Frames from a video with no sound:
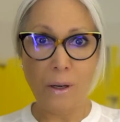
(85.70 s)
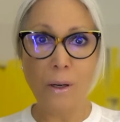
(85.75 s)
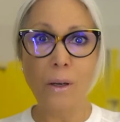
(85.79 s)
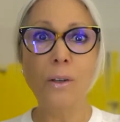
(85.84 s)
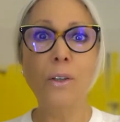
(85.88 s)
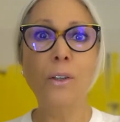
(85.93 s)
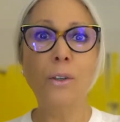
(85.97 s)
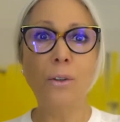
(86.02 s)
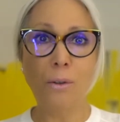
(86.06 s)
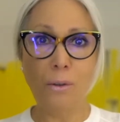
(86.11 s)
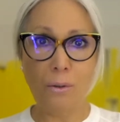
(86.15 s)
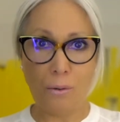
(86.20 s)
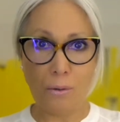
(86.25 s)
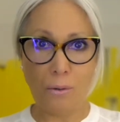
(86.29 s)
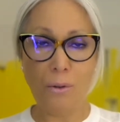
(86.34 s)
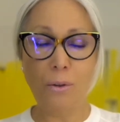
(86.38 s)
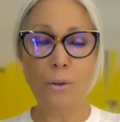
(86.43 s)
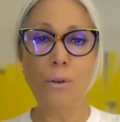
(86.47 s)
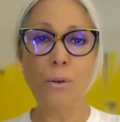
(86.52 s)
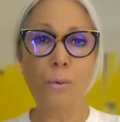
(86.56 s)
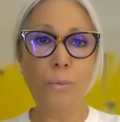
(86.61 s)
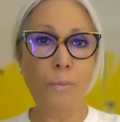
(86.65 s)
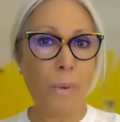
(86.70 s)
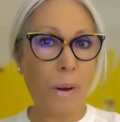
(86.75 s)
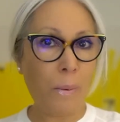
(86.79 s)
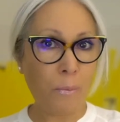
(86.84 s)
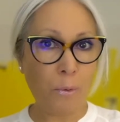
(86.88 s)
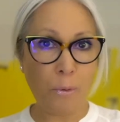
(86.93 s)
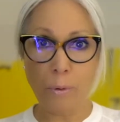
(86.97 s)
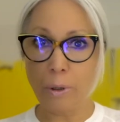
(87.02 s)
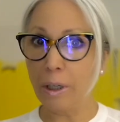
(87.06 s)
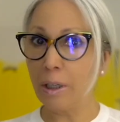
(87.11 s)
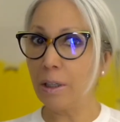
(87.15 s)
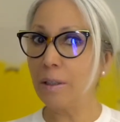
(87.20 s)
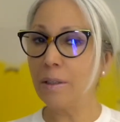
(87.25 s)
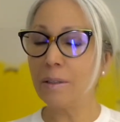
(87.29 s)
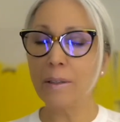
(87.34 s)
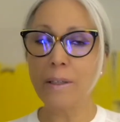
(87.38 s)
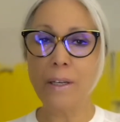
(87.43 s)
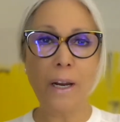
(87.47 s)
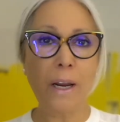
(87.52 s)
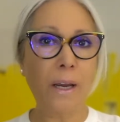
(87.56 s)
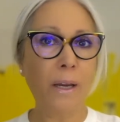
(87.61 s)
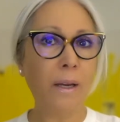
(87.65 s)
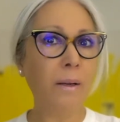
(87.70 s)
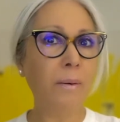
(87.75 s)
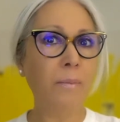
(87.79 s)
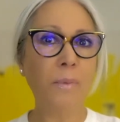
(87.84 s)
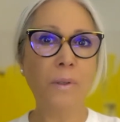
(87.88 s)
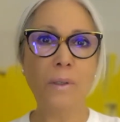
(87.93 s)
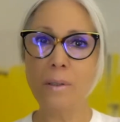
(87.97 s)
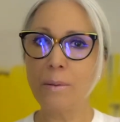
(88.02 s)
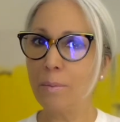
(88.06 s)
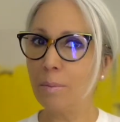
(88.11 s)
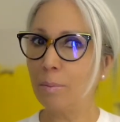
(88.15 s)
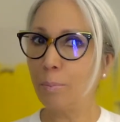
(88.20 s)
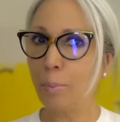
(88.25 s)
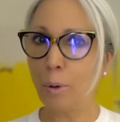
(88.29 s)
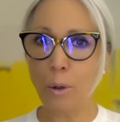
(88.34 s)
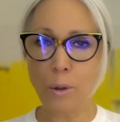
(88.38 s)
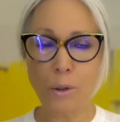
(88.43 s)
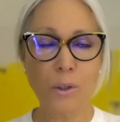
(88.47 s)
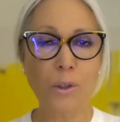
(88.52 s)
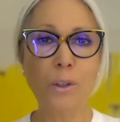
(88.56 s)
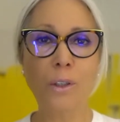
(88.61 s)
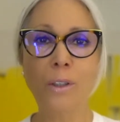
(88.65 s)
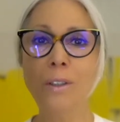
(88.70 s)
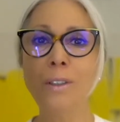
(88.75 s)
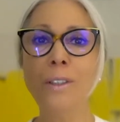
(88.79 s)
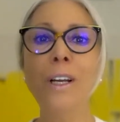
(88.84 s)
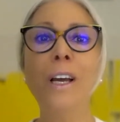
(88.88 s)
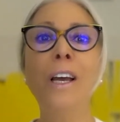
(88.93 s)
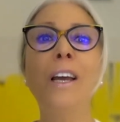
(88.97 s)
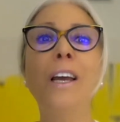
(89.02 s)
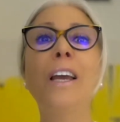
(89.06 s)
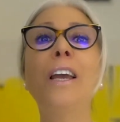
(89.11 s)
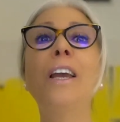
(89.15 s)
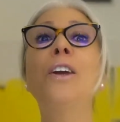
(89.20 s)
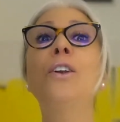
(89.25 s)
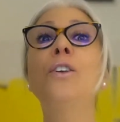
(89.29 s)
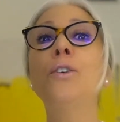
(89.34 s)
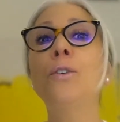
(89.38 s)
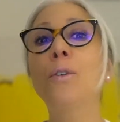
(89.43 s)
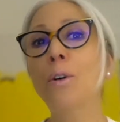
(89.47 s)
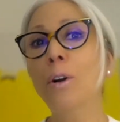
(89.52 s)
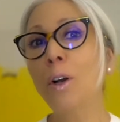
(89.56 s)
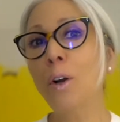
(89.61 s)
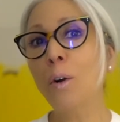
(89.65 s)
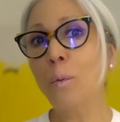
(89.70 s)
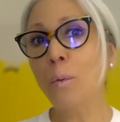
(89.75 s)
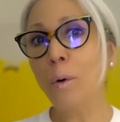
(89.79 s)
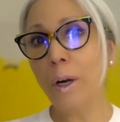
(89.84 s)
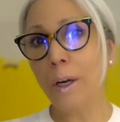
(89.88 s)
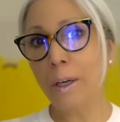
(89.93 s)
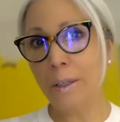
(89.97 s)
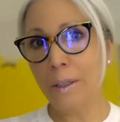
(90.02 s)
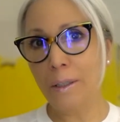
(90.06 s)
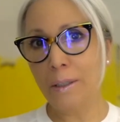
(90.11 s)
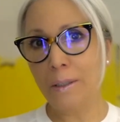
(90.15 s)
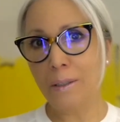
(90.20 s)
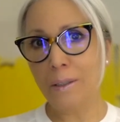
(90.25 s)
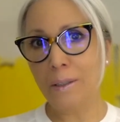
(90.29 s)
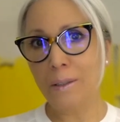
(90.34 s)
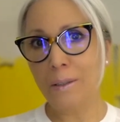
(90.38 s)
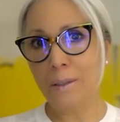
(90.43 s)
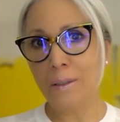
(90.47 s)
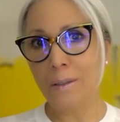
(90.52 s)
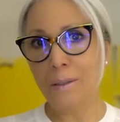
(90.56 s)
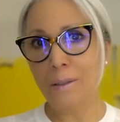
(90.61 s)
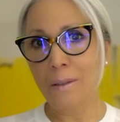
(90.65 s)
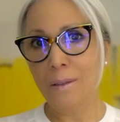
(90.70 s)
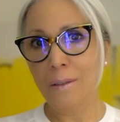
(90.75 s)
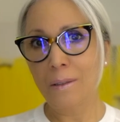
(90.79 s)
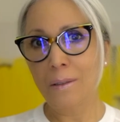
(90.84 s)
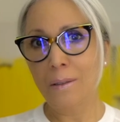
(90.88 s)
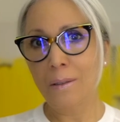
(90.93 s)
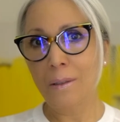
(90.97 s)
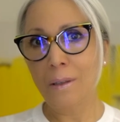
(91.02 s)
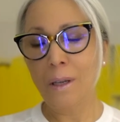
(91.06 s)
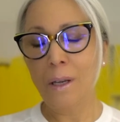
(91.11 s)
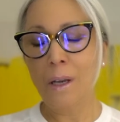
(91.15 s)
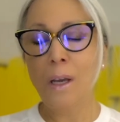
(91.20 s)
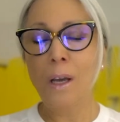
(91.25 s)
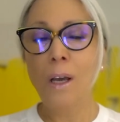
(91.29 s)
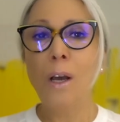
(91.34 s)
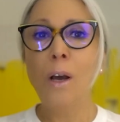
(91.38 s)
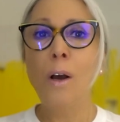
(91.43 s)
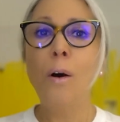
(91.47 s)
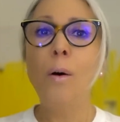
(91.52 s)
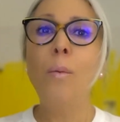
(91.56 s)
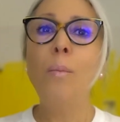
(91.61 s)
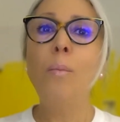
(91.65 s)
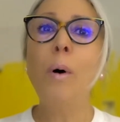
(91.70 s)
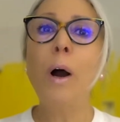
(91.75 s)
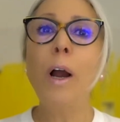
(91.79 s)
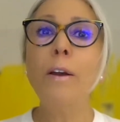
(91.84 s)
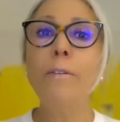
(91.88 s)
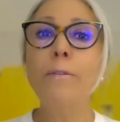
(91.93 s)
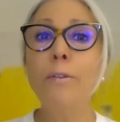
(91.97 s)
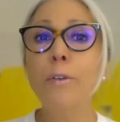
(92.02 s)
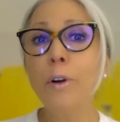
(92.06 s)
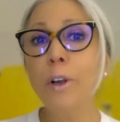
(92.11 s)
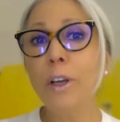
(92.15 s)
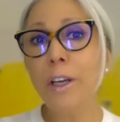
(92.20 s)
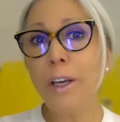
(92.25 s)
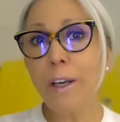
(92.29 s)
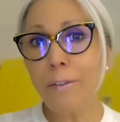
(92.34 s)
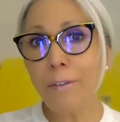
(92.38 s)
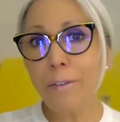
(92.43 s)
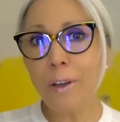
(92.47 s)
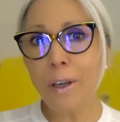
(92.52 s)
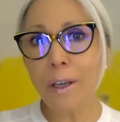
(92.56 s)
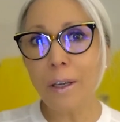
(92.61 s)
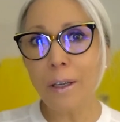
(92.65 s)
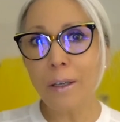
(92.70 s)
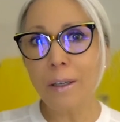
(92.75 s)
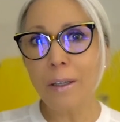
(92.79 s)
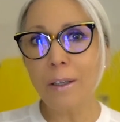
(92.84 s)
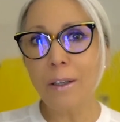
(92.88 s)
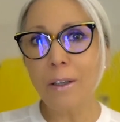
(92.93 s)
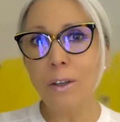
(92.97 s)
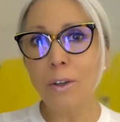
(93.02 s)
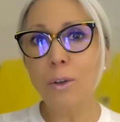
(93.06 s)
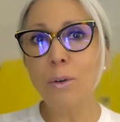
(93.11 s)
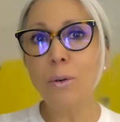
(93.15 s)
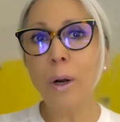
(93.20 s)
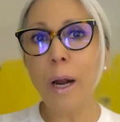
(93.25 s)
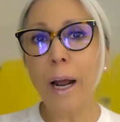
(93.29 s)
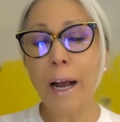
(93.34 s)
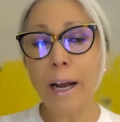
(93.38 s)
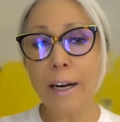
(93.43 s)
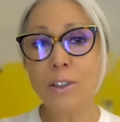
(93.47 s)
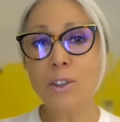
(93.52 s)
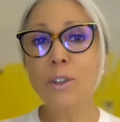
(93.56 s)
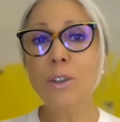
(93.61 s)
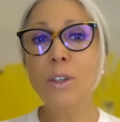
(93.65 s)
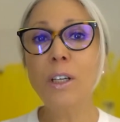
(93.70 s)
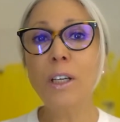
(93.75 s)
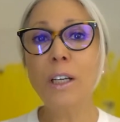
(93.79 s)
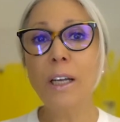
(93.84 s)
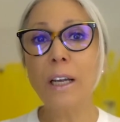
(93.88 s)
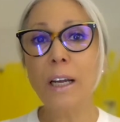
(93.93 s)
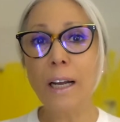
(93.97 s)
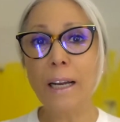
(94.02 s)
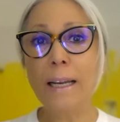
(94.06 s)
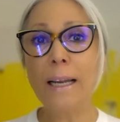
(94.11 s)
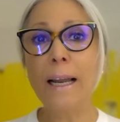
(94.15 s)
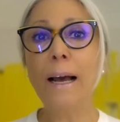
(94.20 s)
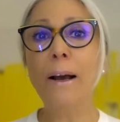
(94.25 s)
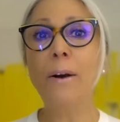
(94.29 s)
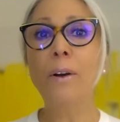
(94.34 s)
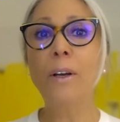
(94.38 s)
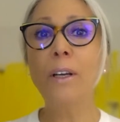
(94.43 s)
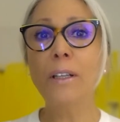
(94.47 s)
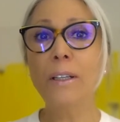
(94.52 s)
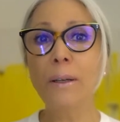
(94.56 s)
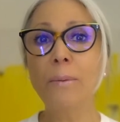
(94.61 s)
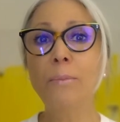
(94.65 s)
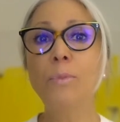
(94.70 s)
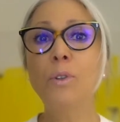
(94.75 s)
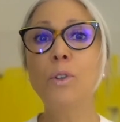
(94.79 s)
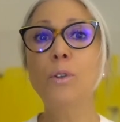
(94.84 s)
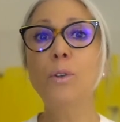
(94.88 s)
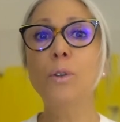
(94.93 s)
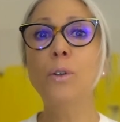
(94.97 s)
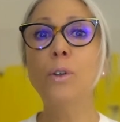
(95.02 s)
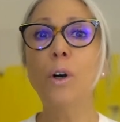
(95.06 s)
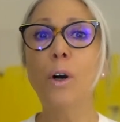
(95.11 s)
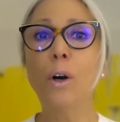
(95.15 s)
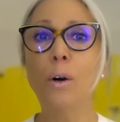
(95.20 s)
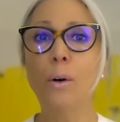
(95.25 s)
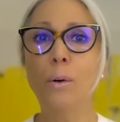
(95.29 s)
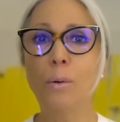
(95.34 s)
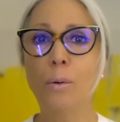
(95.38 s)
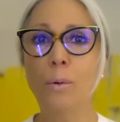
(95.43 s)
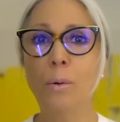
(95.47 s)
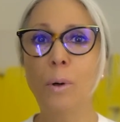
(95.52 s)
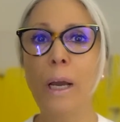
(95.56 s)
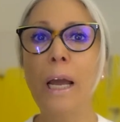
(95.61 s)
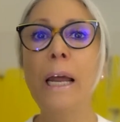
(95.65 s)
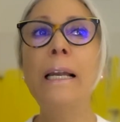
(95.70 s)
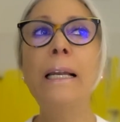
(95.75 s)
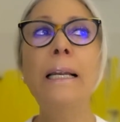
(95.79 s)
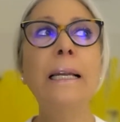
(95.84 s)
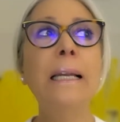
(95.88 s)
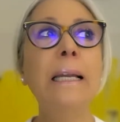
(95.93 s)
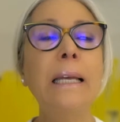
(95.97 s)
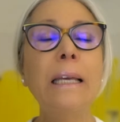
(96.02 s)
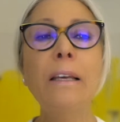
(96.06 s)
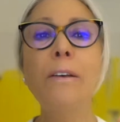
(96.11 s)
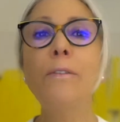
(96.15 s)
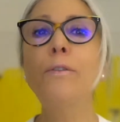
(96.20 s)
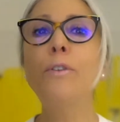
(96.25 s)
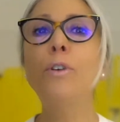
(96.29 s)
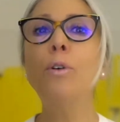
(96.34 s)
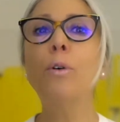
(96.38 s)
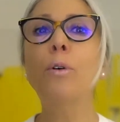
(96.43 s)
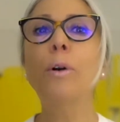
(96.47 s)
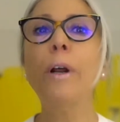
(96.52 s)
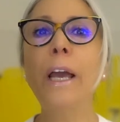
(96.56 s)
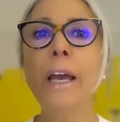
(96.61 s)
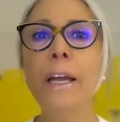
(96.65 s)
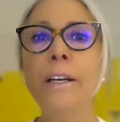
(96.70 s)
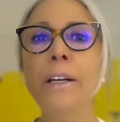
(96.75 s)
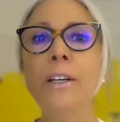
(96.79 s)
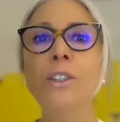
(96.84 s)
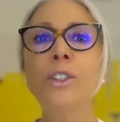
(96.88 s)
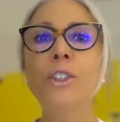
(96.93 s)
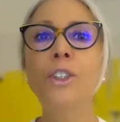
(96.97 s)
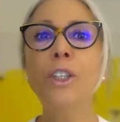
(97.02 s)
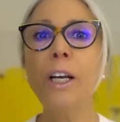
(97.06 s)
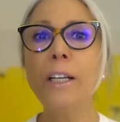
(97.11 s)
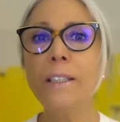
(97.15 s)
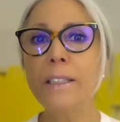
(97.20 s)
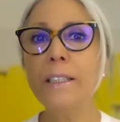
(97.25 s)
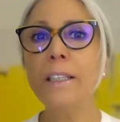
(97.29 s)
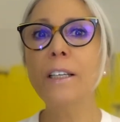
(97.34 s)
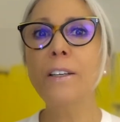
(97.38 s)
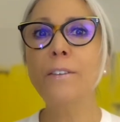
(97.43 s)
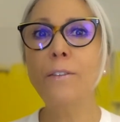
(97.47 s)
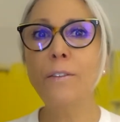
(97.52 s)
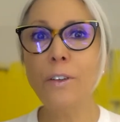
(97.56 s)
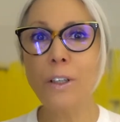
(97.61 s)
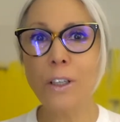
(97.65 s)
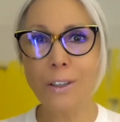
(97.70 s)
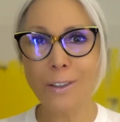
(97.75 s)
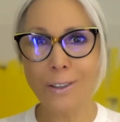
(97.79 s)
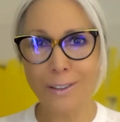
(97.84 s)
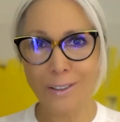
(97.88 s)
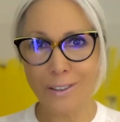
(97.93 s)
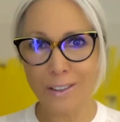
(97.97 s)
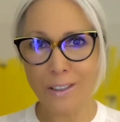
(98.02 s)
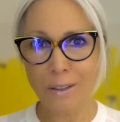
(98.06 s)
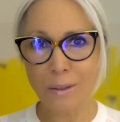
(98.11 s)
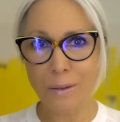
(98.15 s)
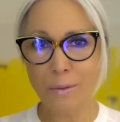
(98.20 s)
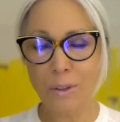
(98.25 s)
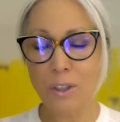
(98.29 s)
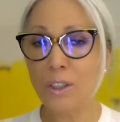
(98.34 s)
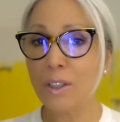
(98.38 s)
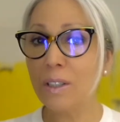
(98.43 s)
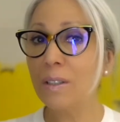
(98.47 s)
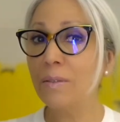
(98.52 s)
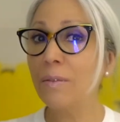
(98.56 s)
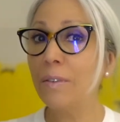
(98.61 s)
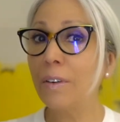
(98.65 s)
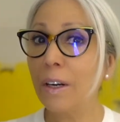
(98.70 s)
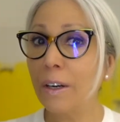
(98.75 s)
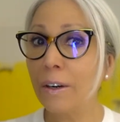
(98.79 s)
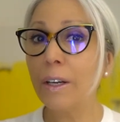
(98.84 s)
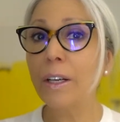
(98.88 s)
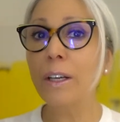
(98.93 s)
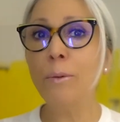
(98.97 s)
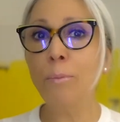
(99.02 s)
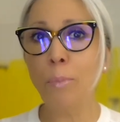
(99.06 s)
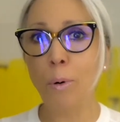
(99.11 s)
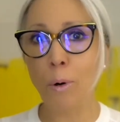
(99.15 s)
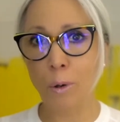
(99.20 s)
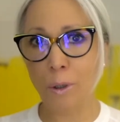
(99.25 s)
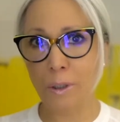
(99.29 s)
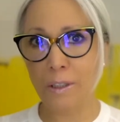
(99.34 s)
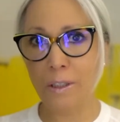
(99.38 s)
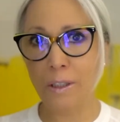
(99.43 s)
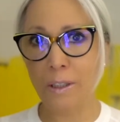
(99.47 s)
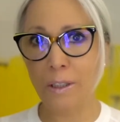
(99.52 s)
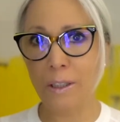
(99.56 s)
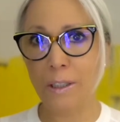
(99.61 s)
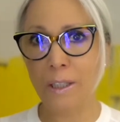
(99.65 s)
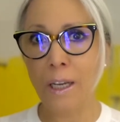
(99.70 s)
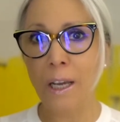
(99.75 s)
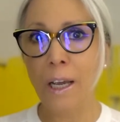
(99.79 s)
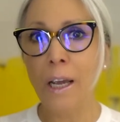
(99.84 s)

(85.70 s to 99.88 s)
memories, names, person in your awareness. By forgiving, you're actually allowing them to go and leave your energetic field, which is very important.